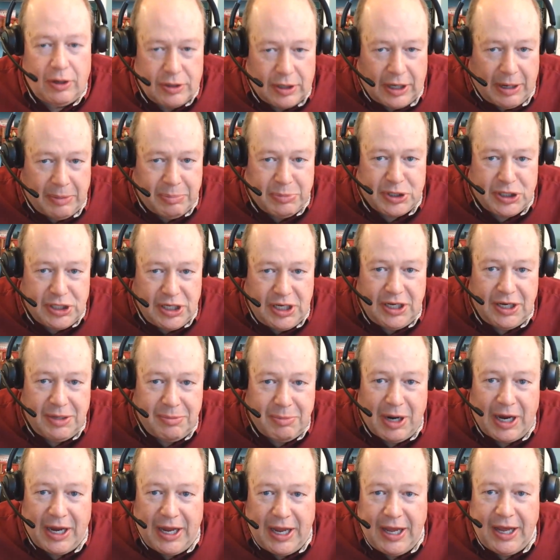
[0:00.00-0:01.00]
I'm seeing in
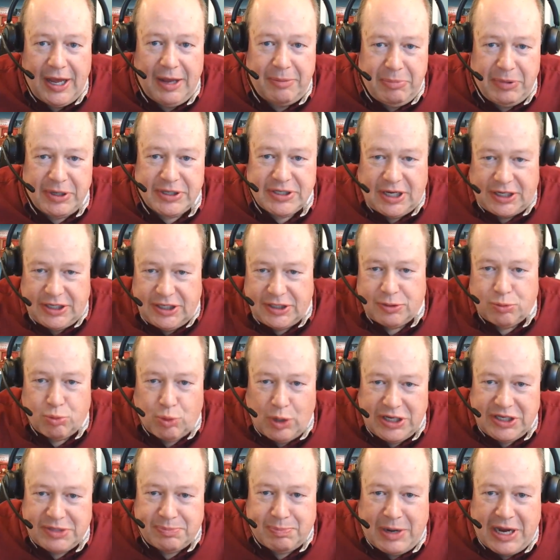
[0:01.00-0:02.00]
my head because I just
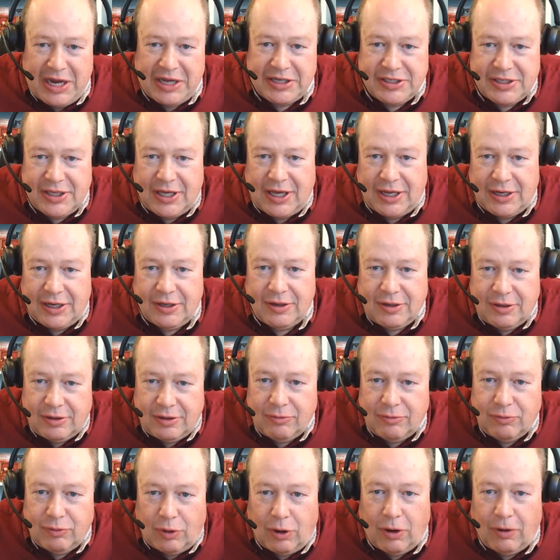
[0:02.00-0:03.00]
race past that
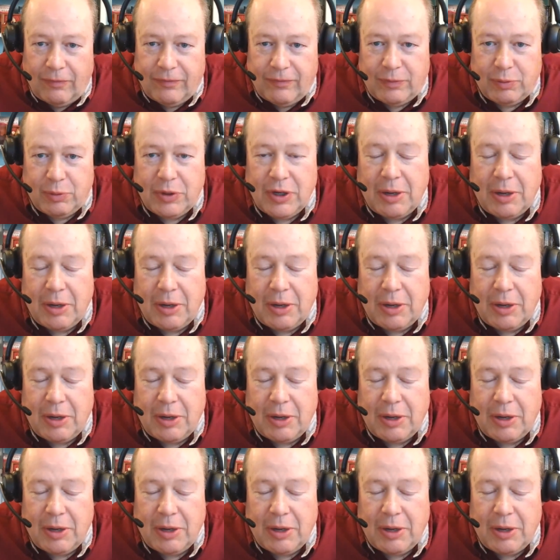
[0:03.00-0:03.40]
often.